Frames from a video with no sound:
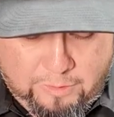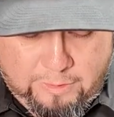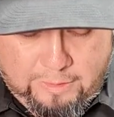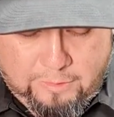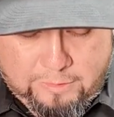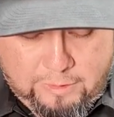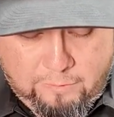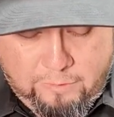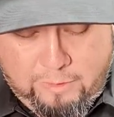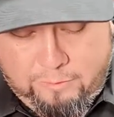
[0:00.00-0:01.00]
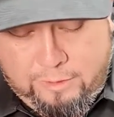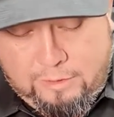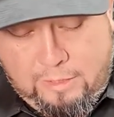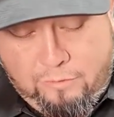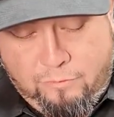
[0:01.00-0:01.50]
there. And it looks like we were able to
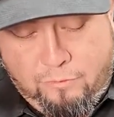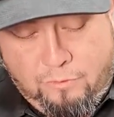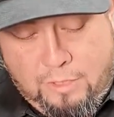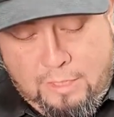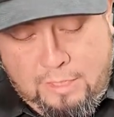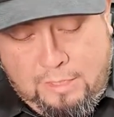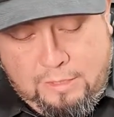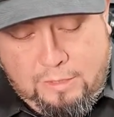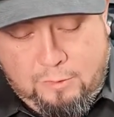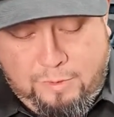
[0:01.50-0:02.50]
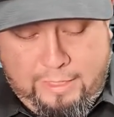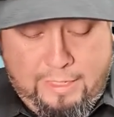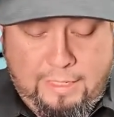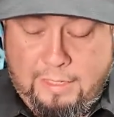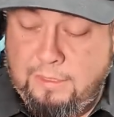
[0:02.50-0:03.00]
get that through just by
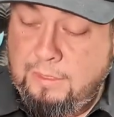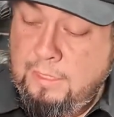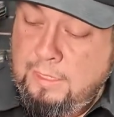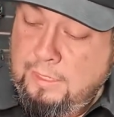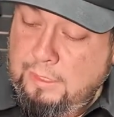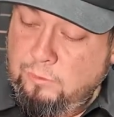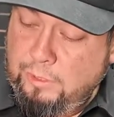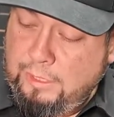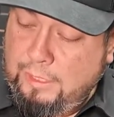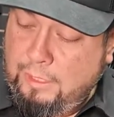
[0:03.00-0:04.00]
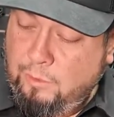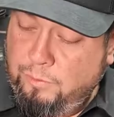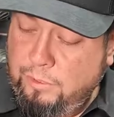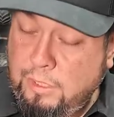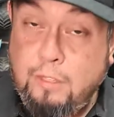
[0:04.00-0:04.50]
hand. That's really going to
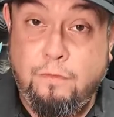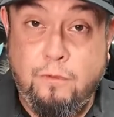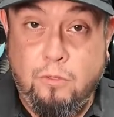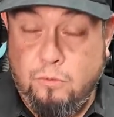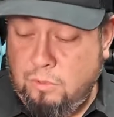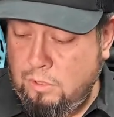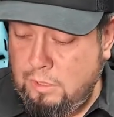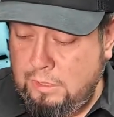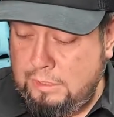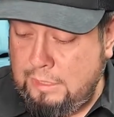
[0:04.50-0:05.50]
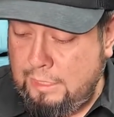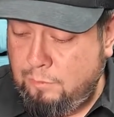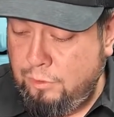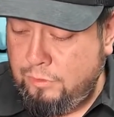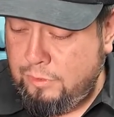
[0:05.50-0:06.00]
help if you decide
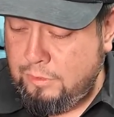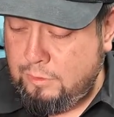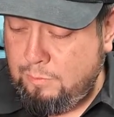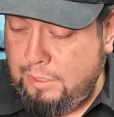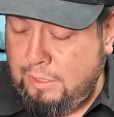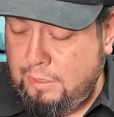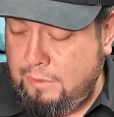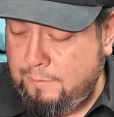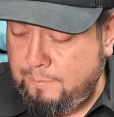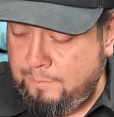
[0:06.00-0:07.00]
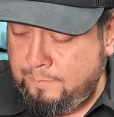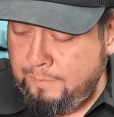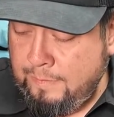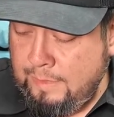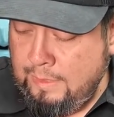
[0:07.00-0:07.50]
to put this pin.
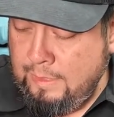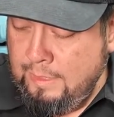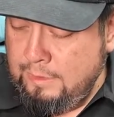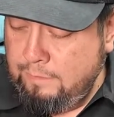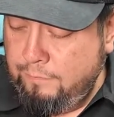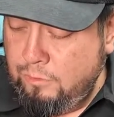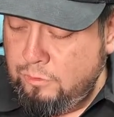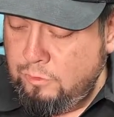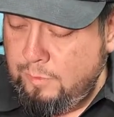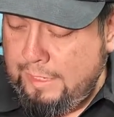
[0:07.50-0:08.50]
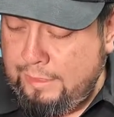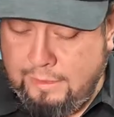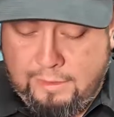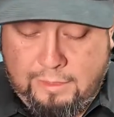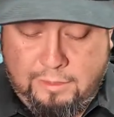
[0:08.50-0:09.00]
Some folks use
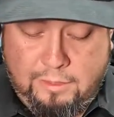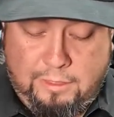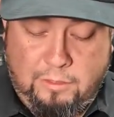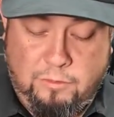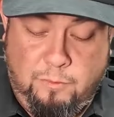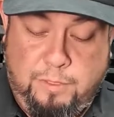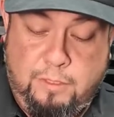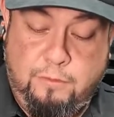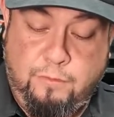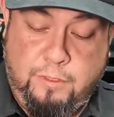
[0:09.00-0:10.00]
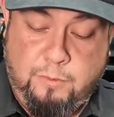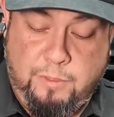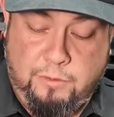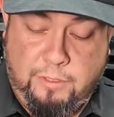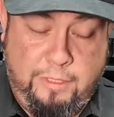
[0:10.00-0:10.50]
magnets. I just like to use the pins for these
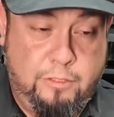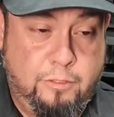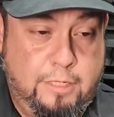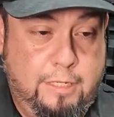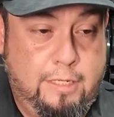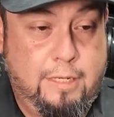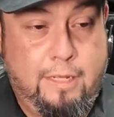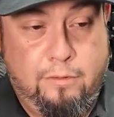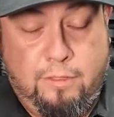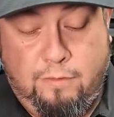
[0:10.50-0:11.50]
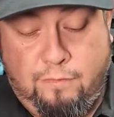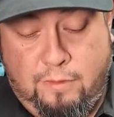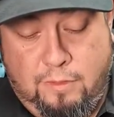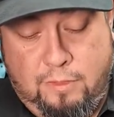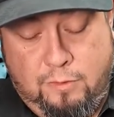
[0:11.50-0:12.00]
builds. A lot easier to get in and out
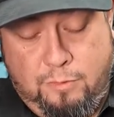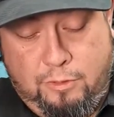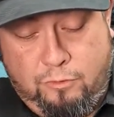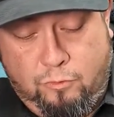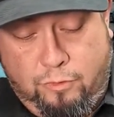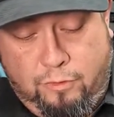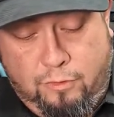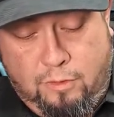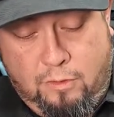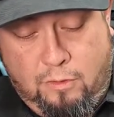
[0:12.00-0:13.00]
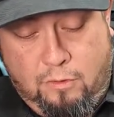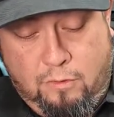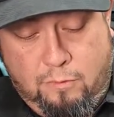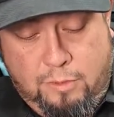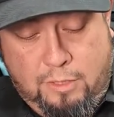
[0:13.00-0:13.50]
of these builds with the
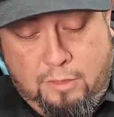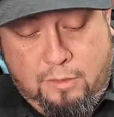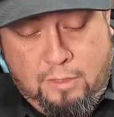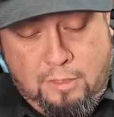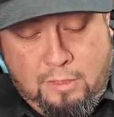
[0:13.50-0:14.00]
pin.